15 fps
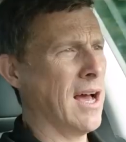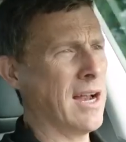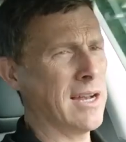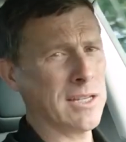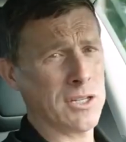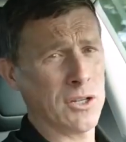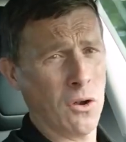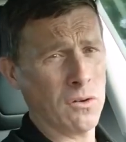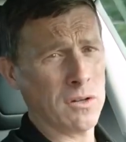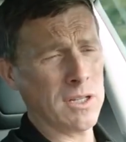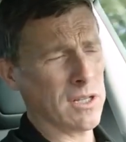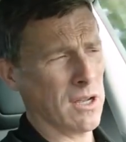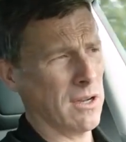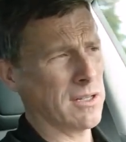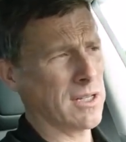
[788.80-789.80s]
and it's not
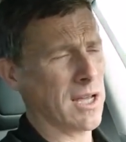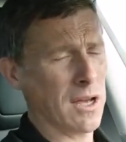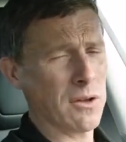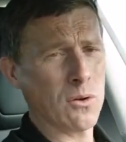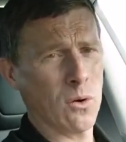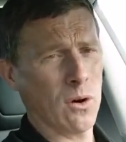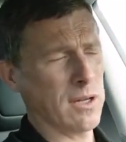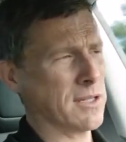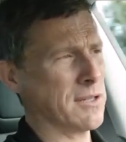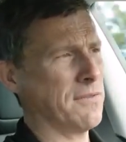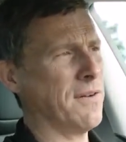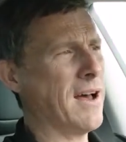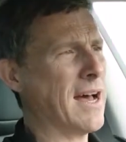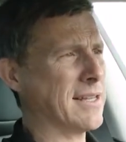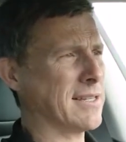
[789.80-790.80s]
designed to go quite so
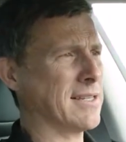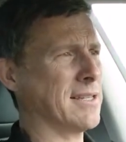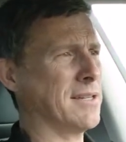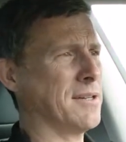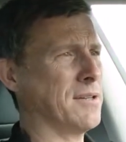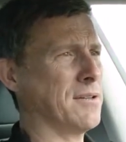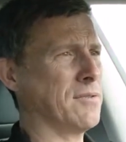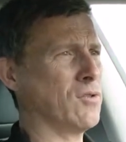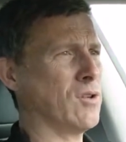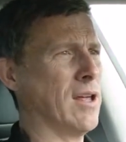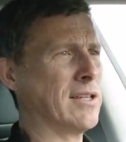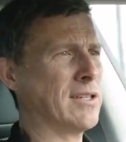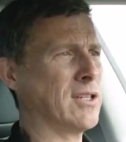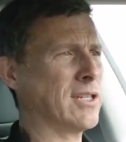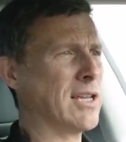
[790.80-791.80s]
fast. So
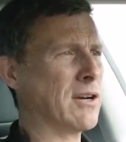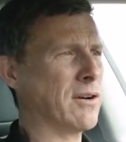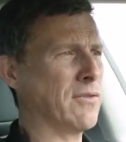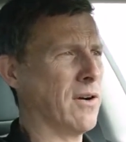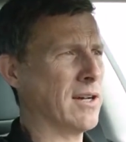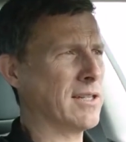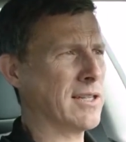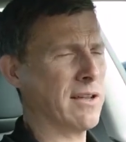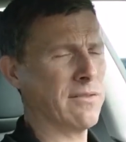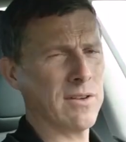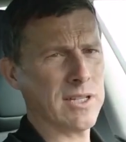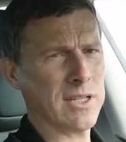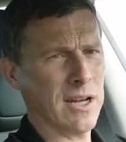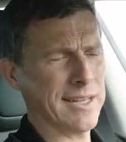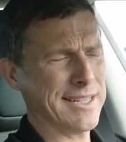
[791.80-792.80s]
that's a sacrifice they've
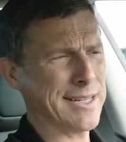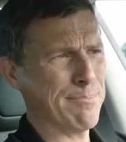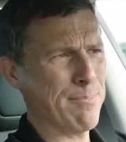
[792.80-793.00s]
decided to